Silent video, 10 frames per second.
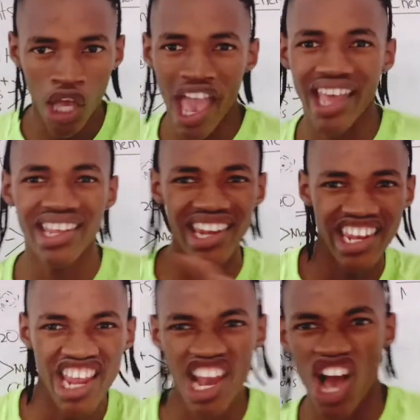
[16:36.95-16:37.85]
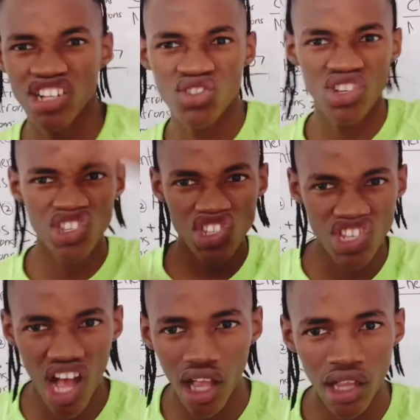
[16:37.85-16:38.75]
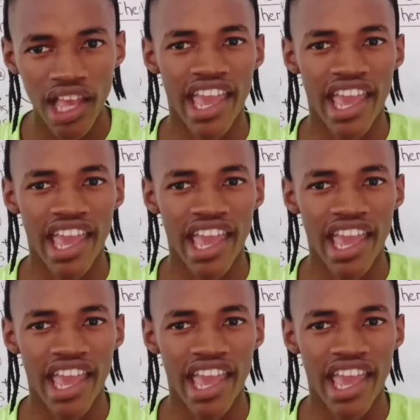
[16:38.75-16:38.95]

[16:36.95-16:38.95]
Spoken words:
and then an electron shell